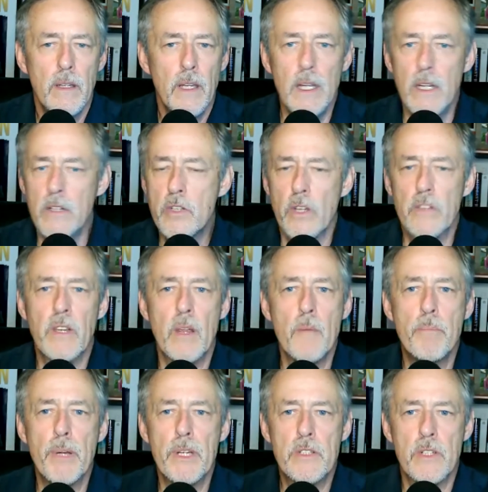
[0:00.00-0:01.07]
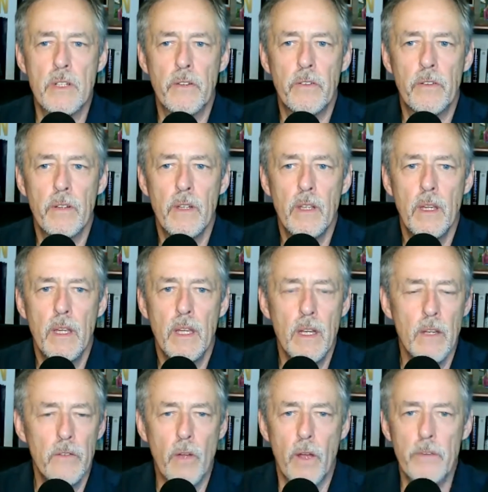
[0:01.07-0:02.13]
It is just ambitious.
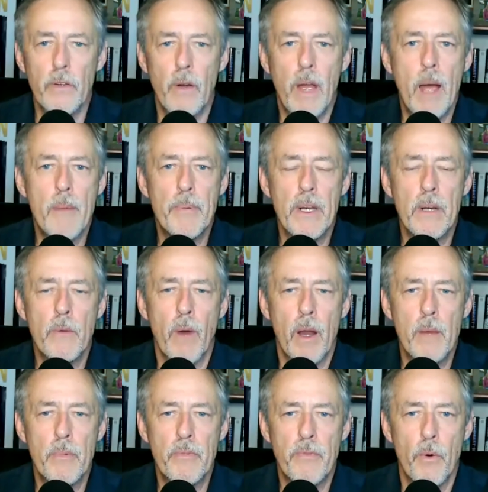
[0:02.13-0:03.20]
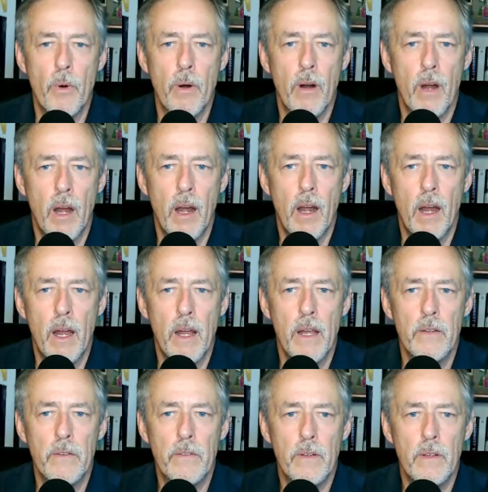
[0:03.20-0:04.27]
It is also happening right before our
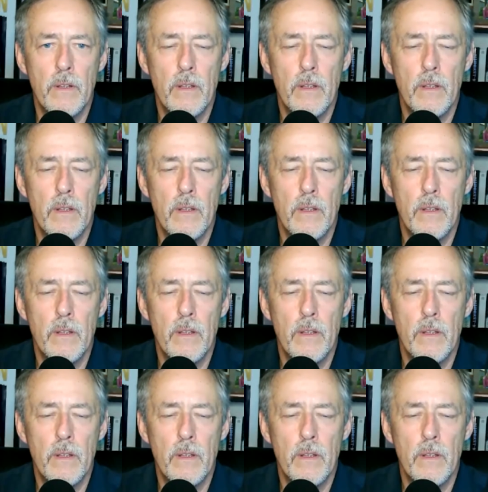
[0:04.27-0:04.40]
eyes.